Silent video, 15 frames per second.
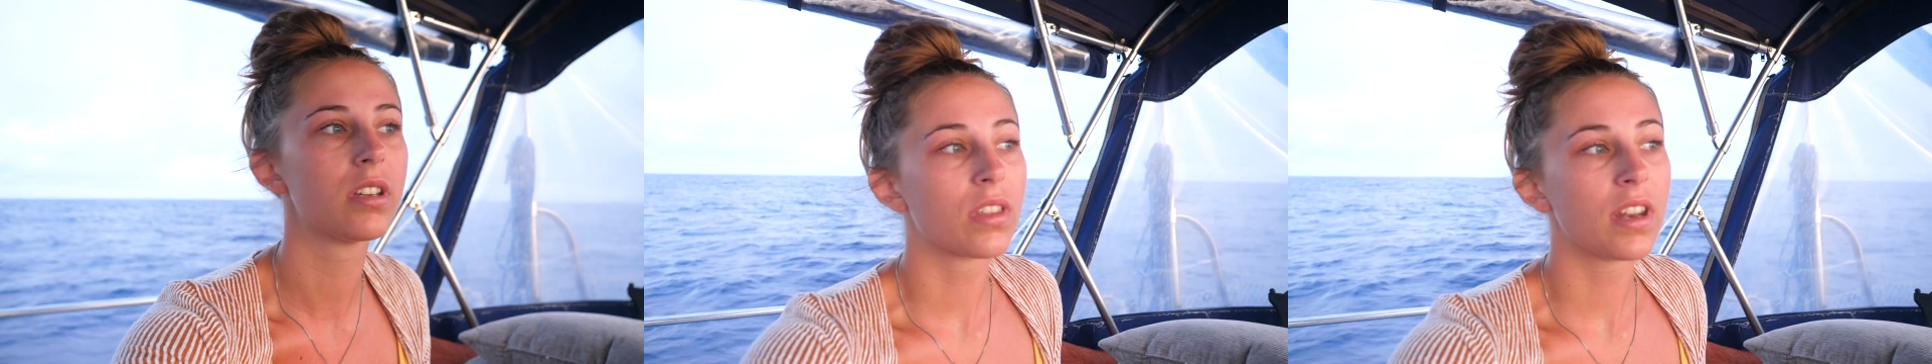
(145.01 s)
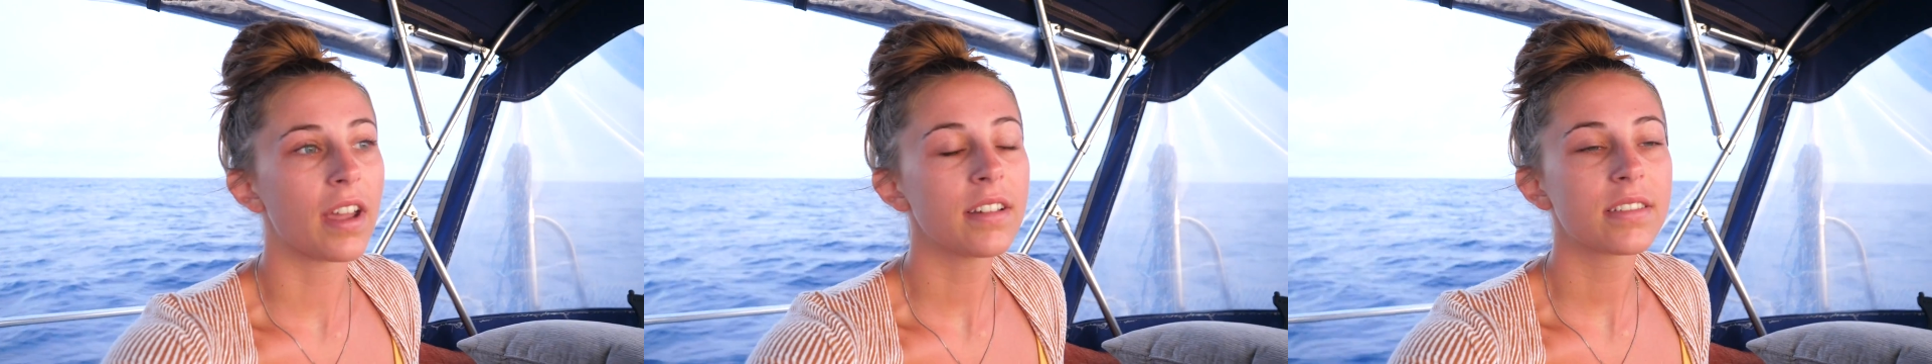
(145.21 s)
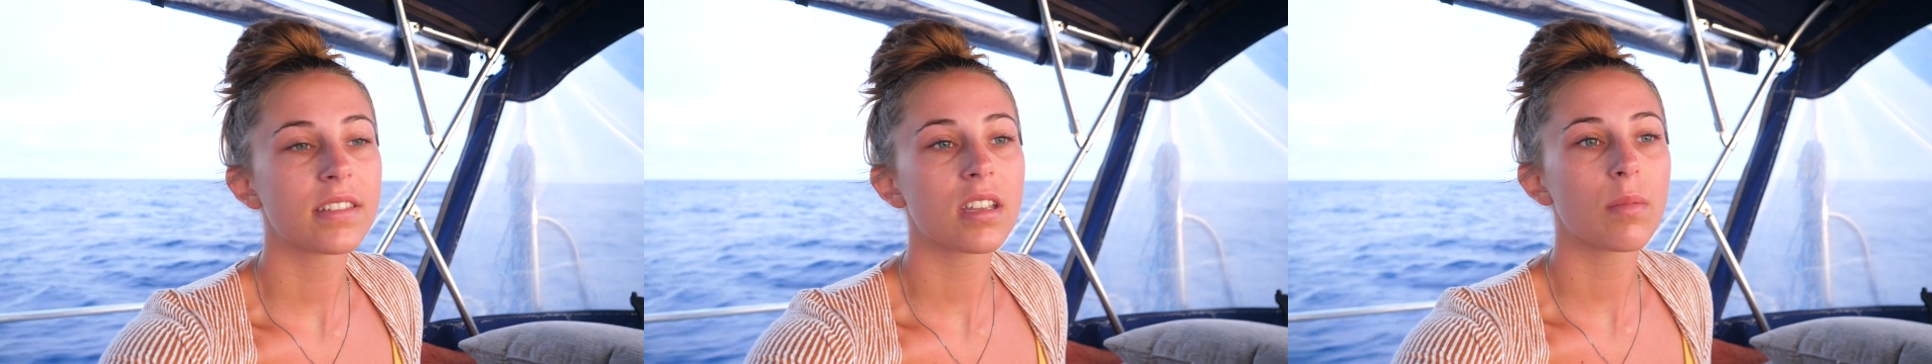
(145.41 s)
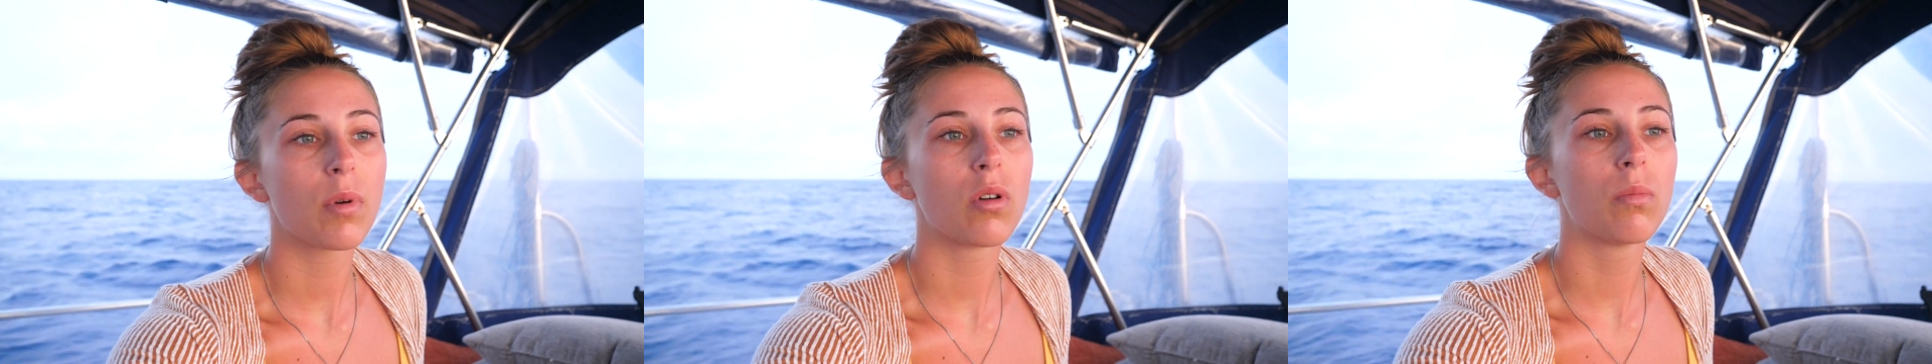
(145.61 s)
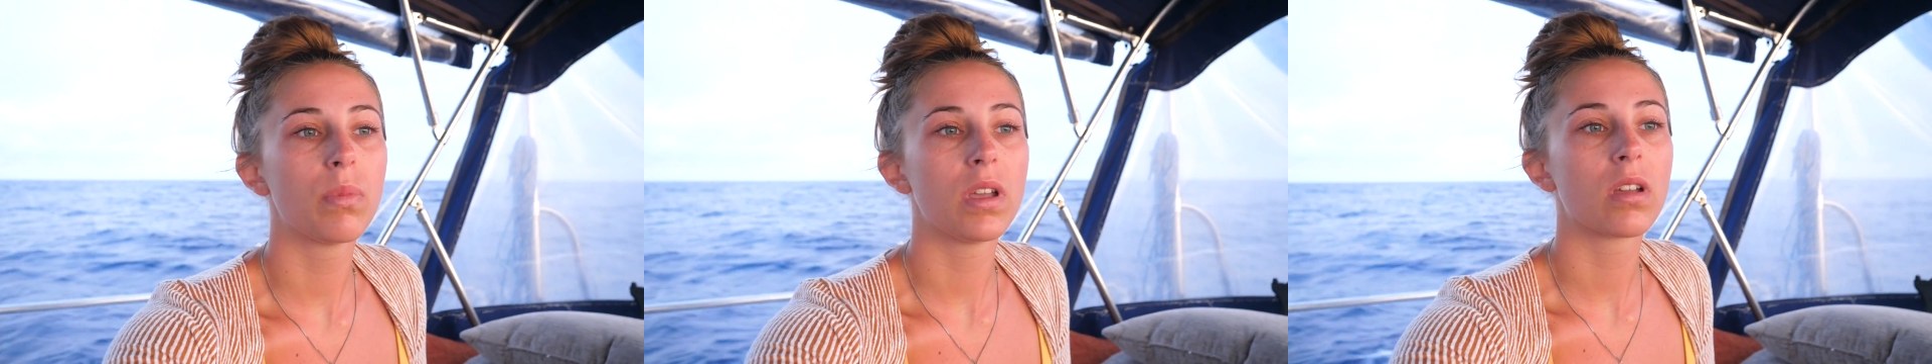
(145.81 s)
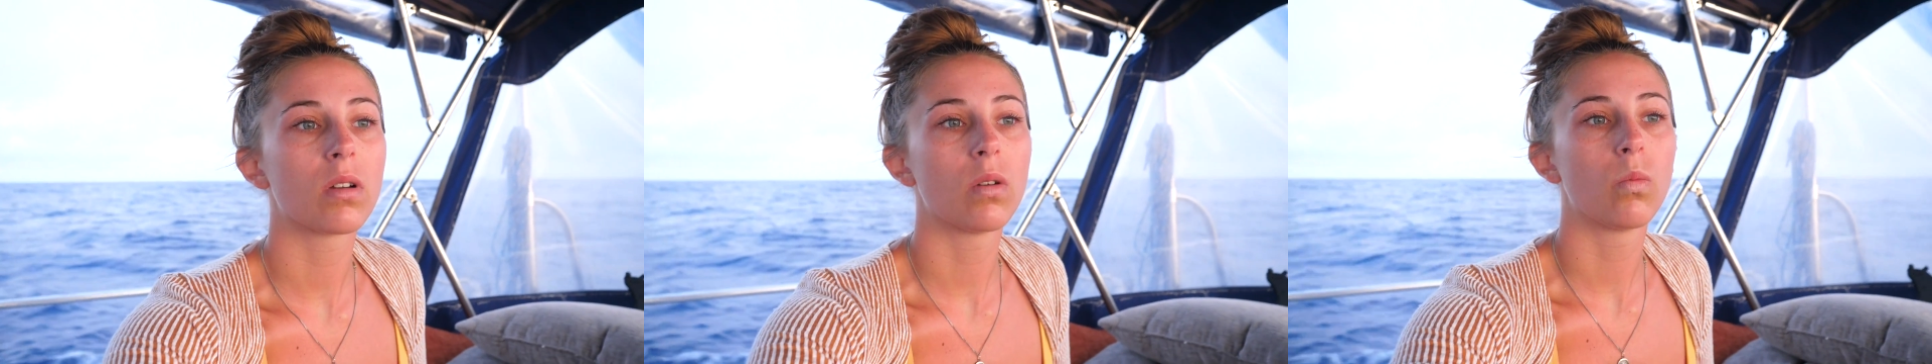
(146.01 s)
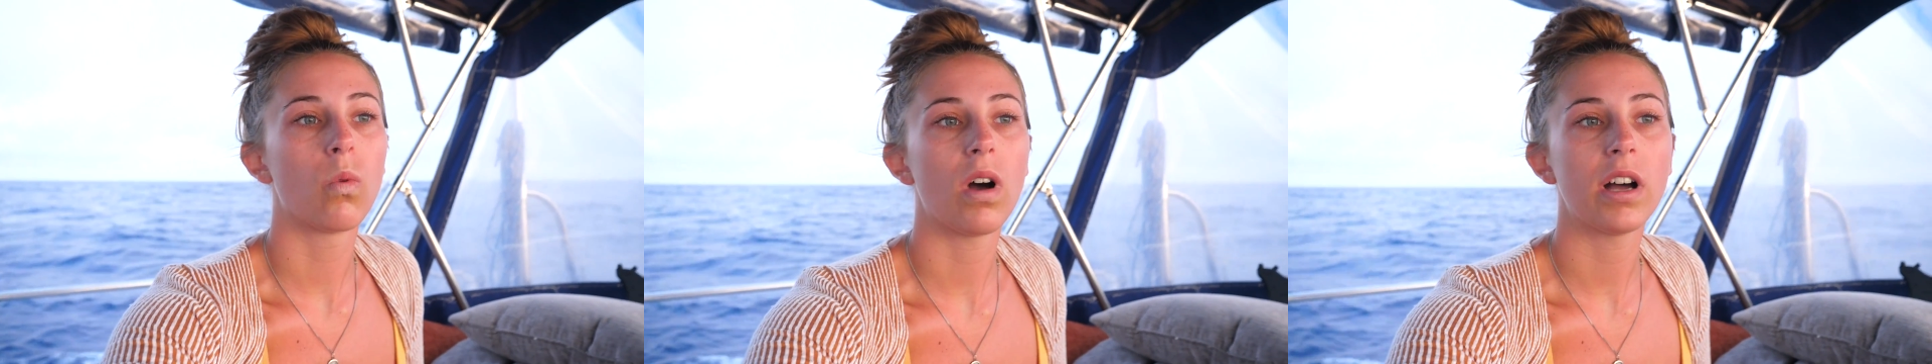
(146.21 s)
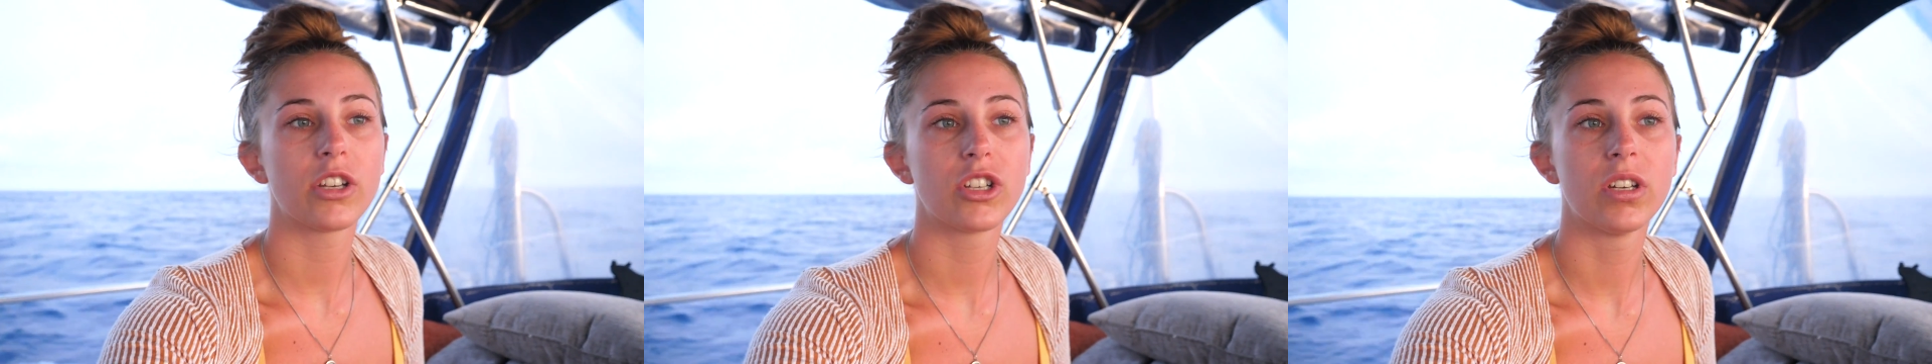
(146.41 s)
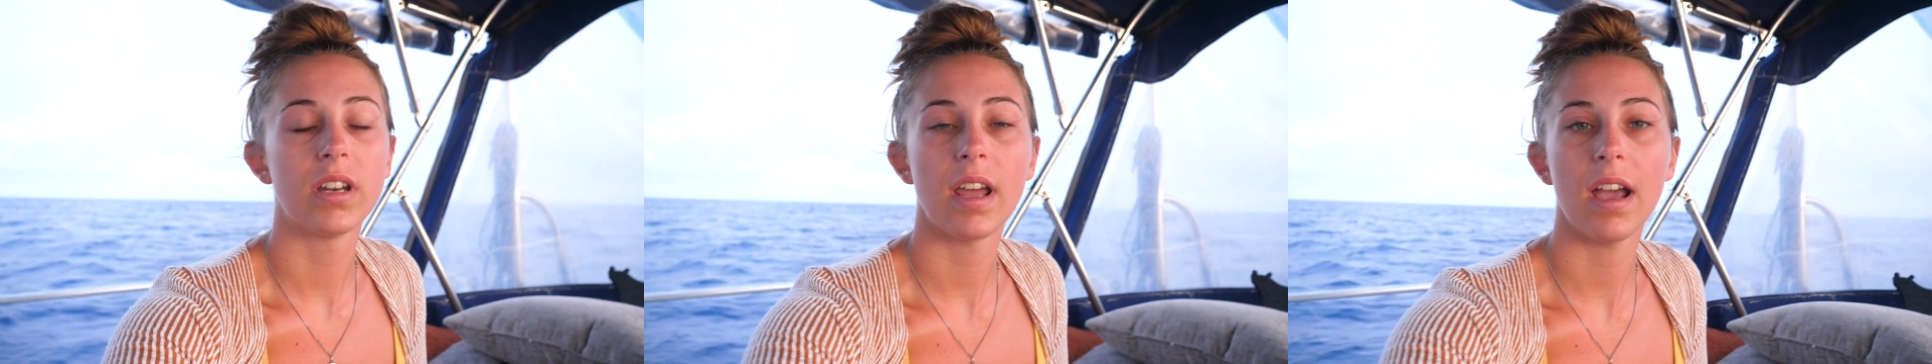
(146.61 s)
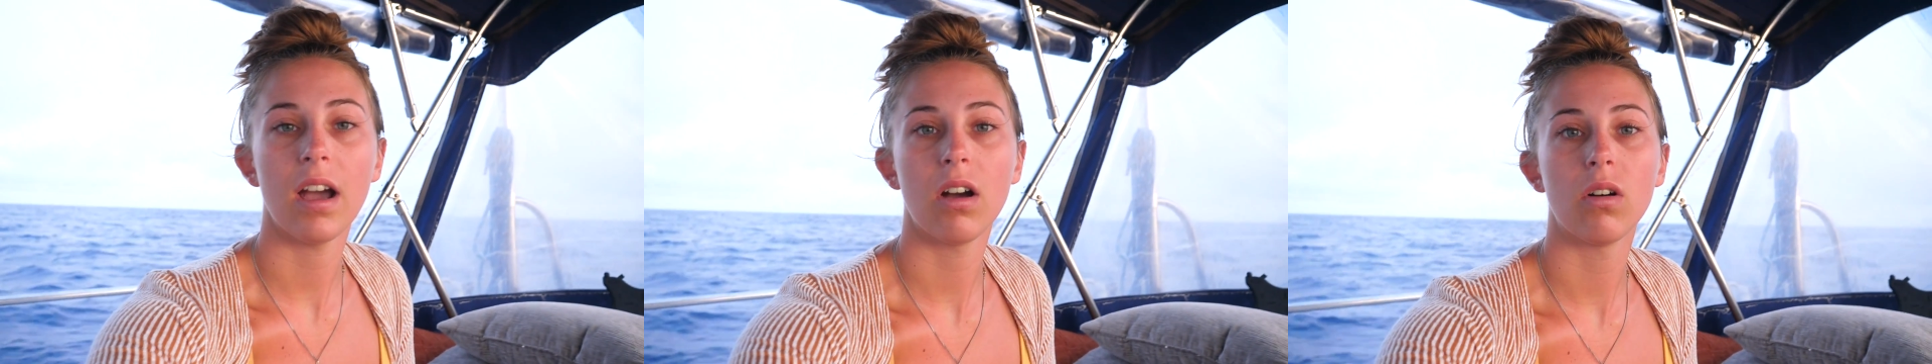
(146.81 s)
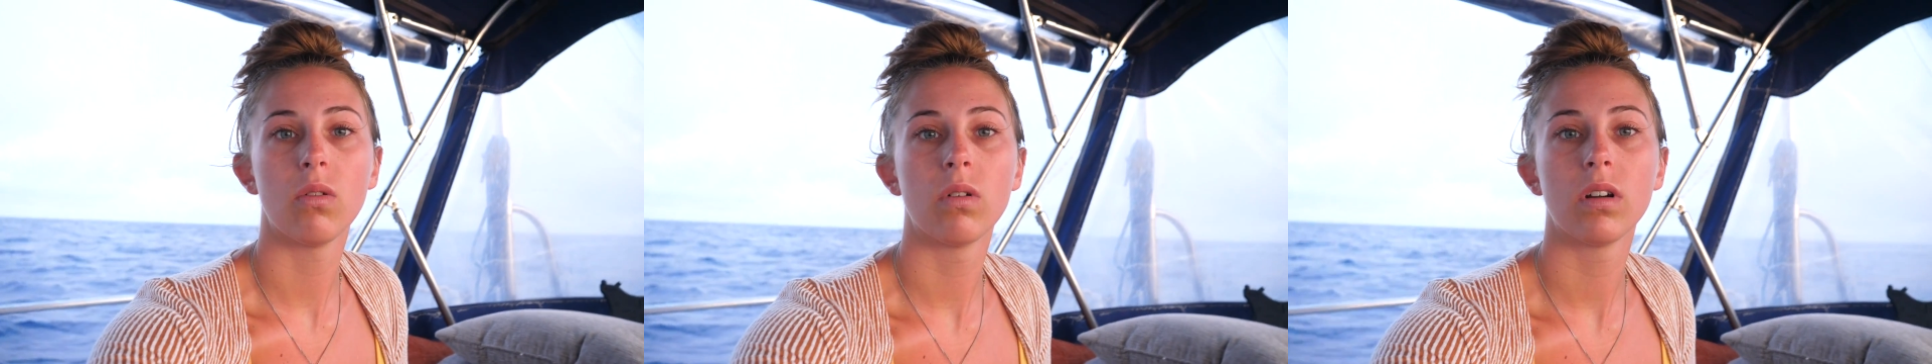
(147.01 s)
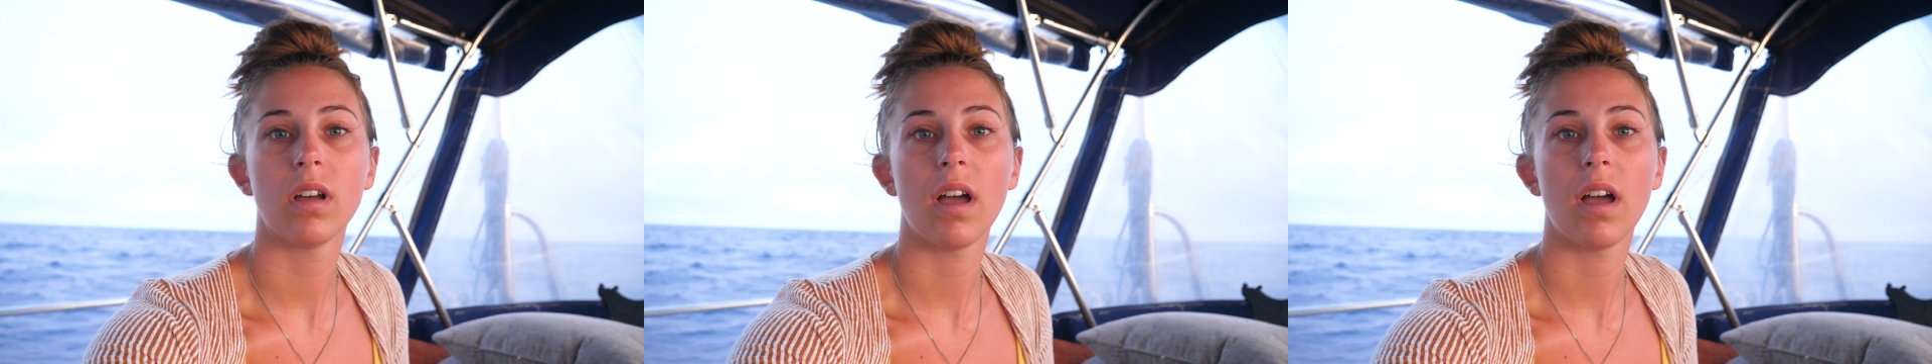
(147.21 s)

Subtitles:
The nice thing about being on watch now,